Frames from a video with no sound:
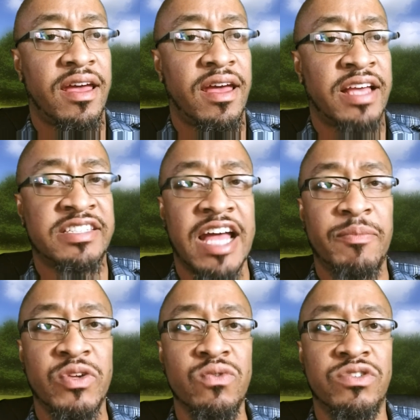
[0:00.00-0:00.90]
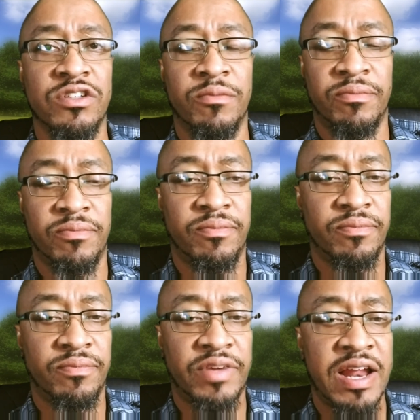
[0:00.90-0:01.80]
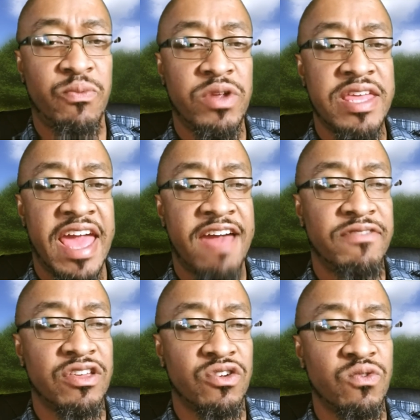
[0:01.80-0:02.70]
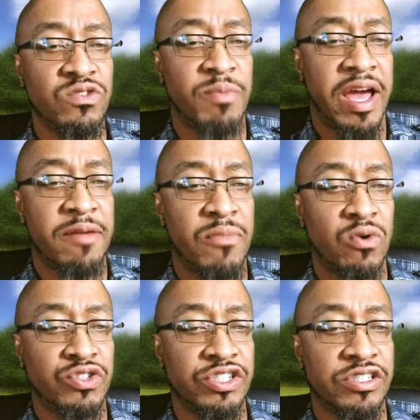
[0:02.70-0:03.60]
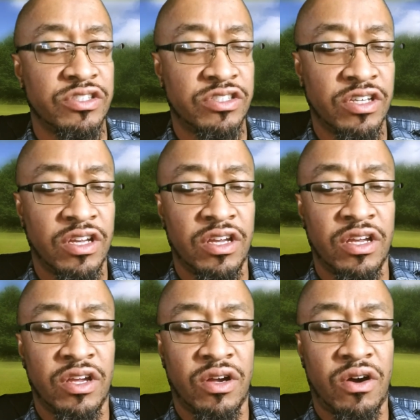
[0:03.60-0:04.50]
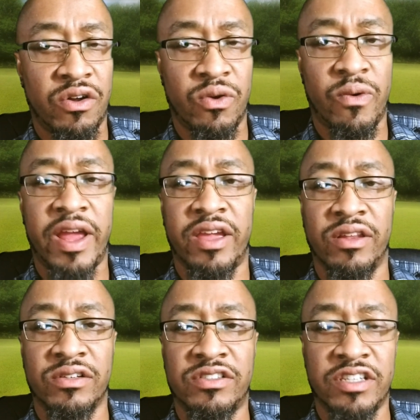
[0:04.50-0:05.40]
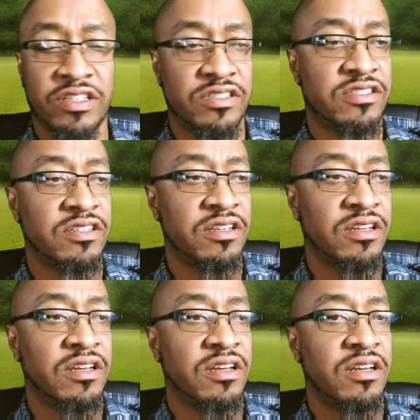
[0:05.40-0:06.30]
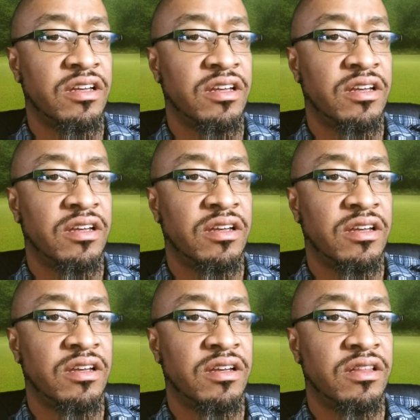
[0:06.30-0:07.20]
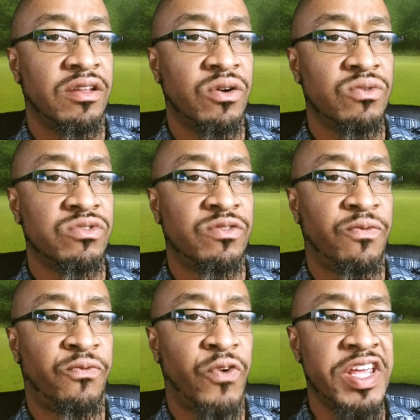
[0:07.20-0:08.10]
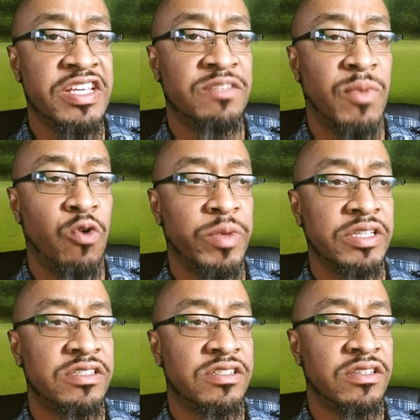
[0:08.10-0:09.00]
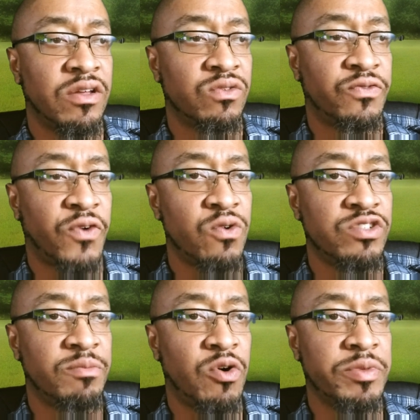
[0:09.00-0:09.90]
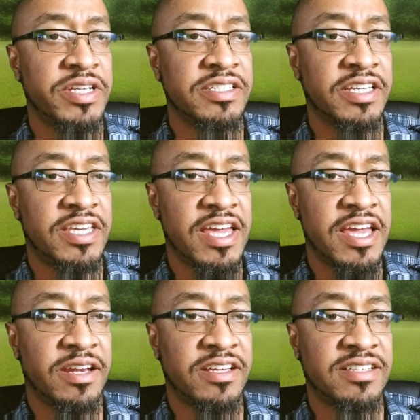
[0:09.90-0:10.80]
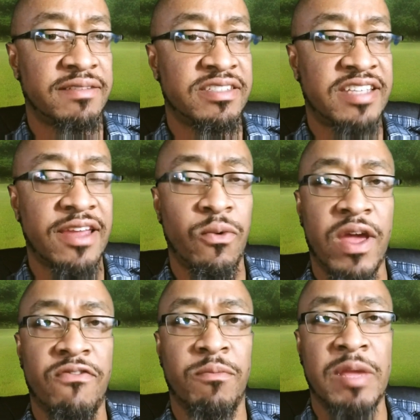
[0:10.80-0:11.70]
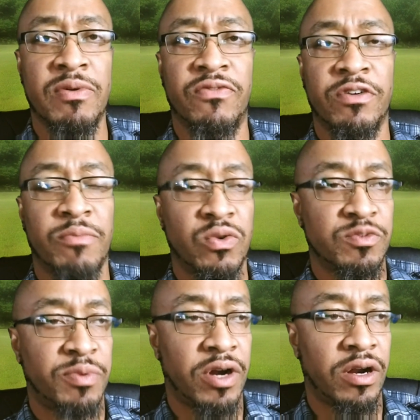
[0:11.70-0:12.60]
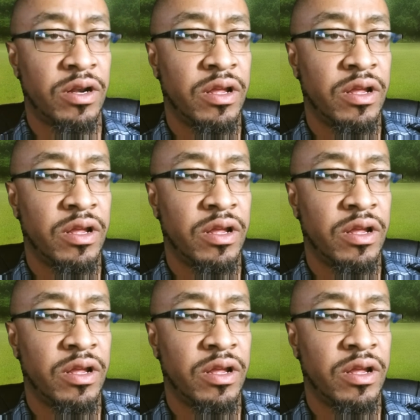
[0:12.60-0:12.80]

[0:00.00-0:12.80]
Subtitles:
I stopped using them. And I really haven't used my emotions on a regular since those freeze moments, those frozen moments as a kid, because I've stayed away from people for the most part.